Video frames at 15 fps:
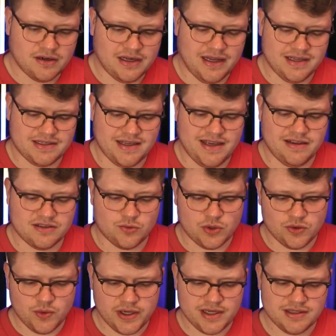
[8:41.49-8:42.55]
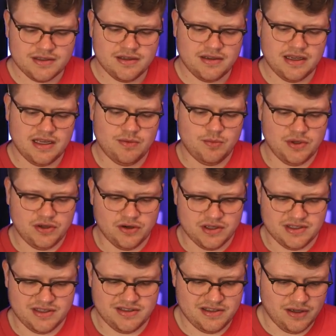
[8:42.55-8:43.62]
class A is required, and
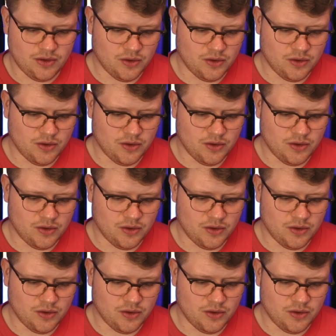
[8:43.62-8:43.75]
because it's the